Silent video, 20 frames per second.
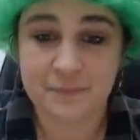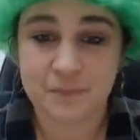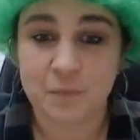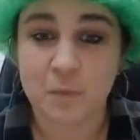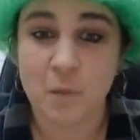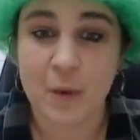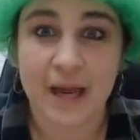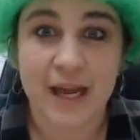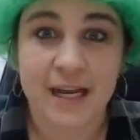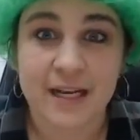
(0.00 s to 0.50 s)

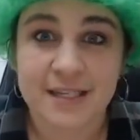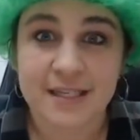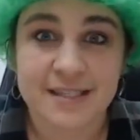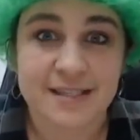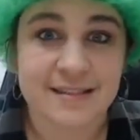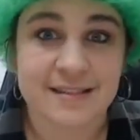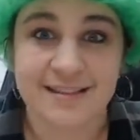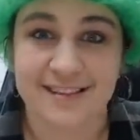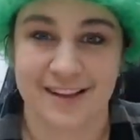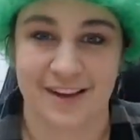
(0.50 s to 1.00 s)

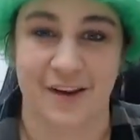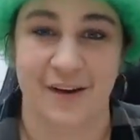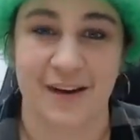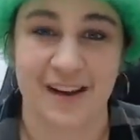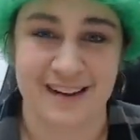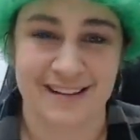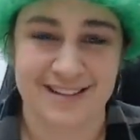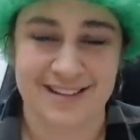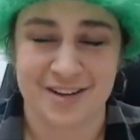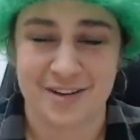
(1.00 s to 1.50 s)
wigs, you
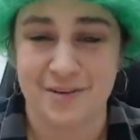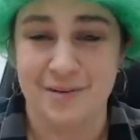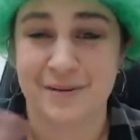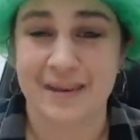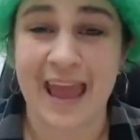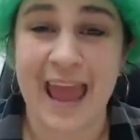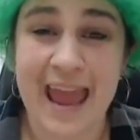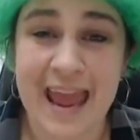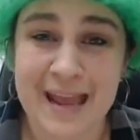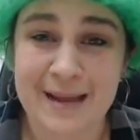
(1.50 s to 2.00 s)
can do
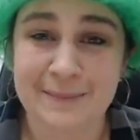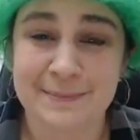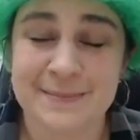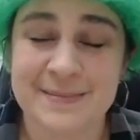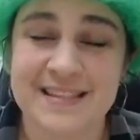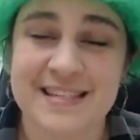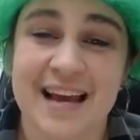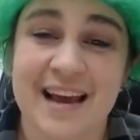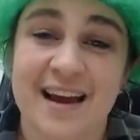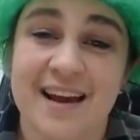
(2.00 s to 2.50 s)

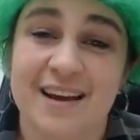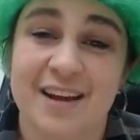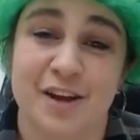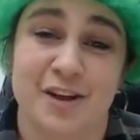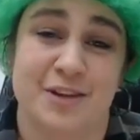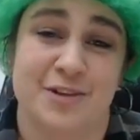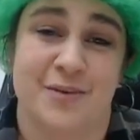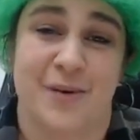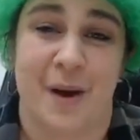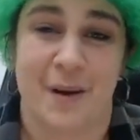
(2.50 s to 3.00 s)
games, you
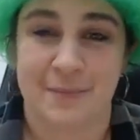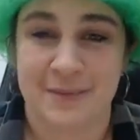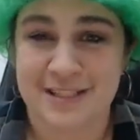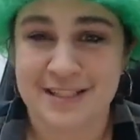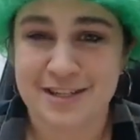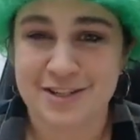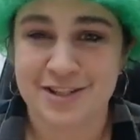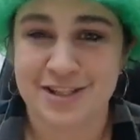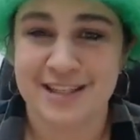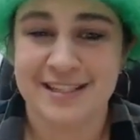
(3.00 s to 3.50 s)
can do
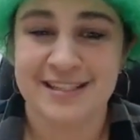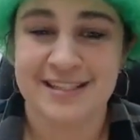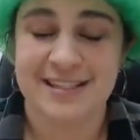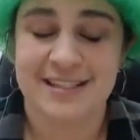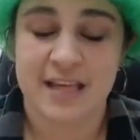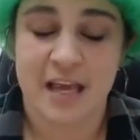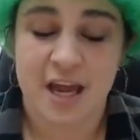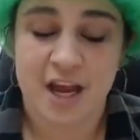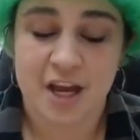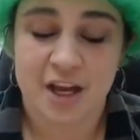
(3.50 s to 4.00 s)

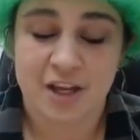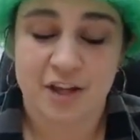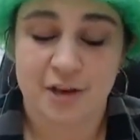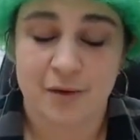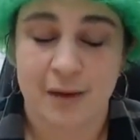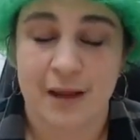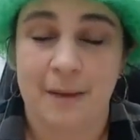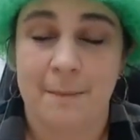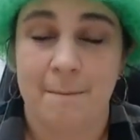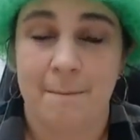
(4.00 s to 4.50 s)
competitions, you
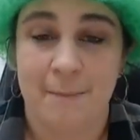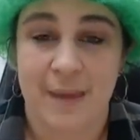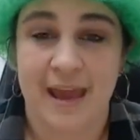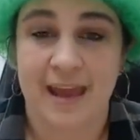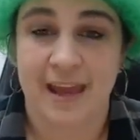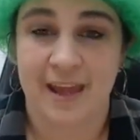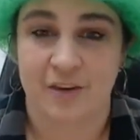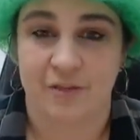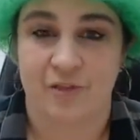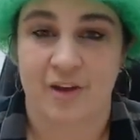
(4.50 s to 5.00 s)
can
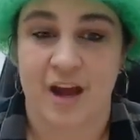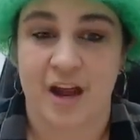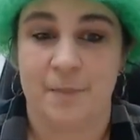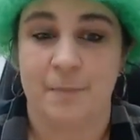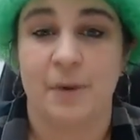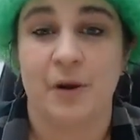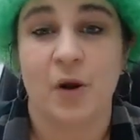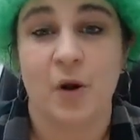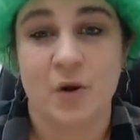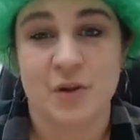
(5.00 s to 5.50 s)
make it fun,
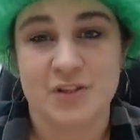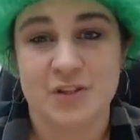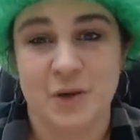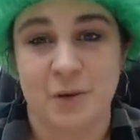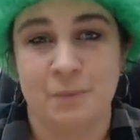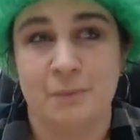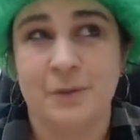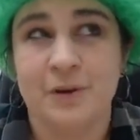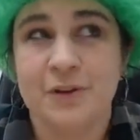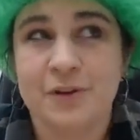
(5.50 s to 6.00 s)
but also
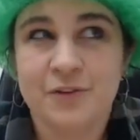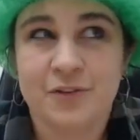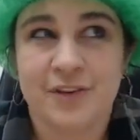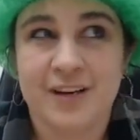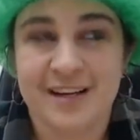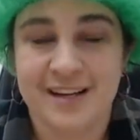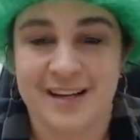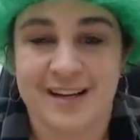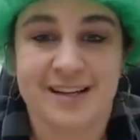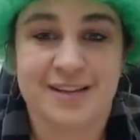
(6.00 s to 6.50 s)
build
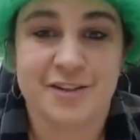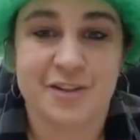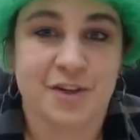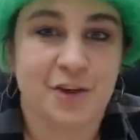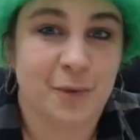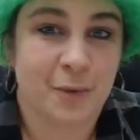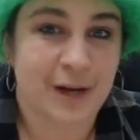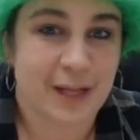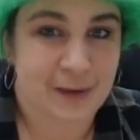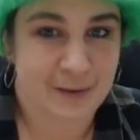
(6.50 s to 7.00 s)
fun
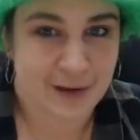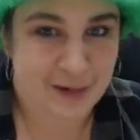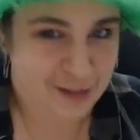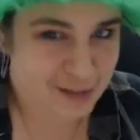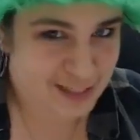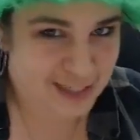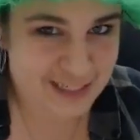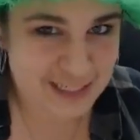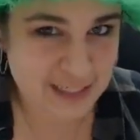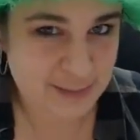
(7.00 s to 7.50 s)
into what you
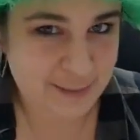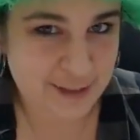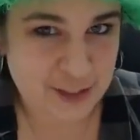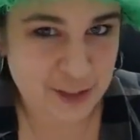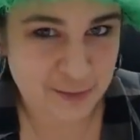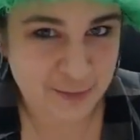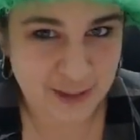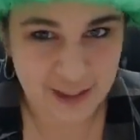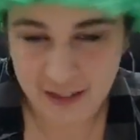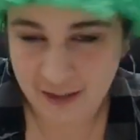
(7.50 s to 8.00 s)
actually get to spend
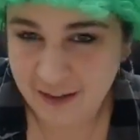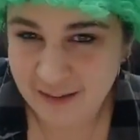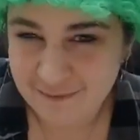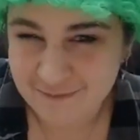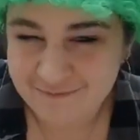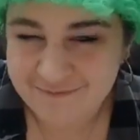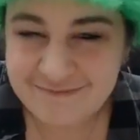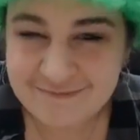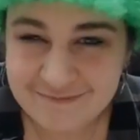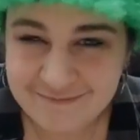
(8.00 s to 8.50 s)
your money
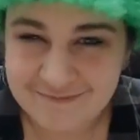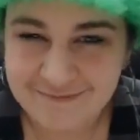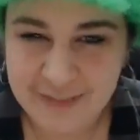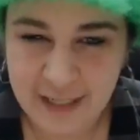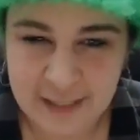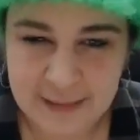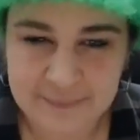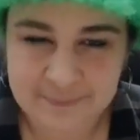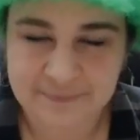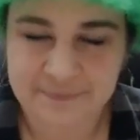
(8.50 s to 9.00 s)
on,
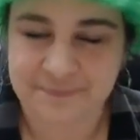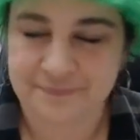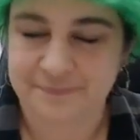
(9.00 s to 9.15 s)
right?